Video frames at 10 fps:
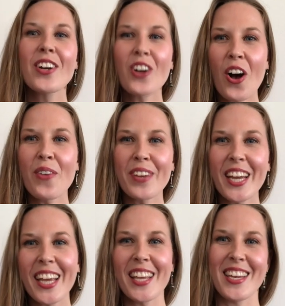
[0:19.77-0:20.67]

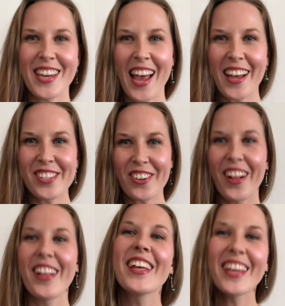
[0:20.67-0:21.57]
confident,
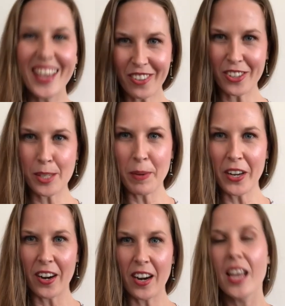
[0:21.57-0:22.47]
natural English
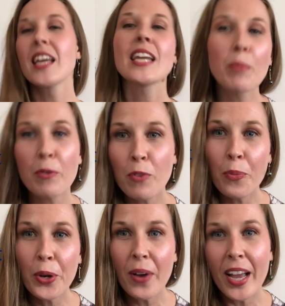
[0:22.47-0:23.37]
speaker. Now, before
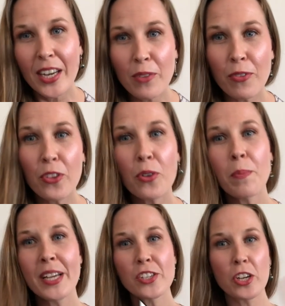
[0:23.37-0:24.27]
we go any further,
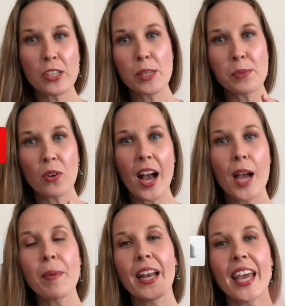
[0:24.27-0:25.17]
make sure you
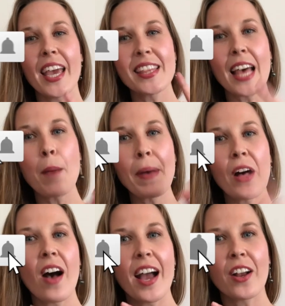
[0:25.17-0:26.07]
subscribe and hit that
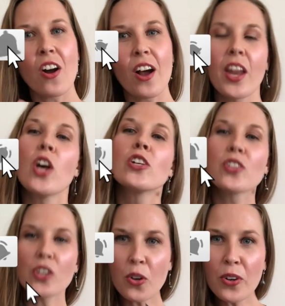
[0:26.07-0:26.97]
bell icon
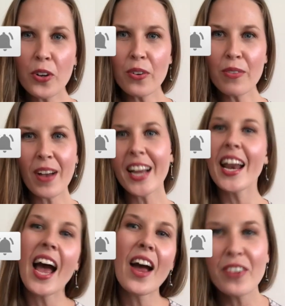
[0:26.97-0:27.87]
so you're notified
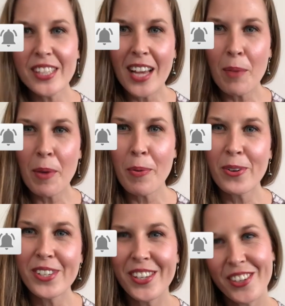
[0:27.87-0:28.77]
every time I
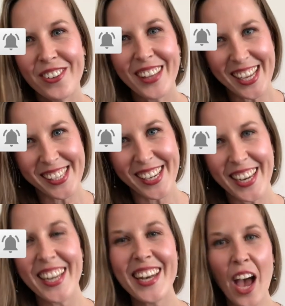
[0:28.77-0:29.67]
post a new lesson.
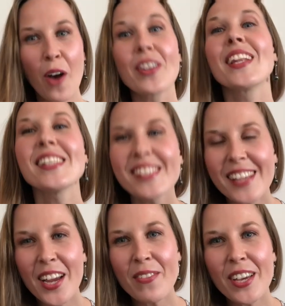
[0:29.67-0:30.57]
Now, let's
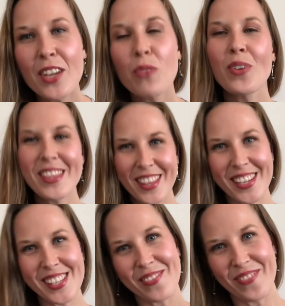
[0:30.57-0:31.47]
dive in with this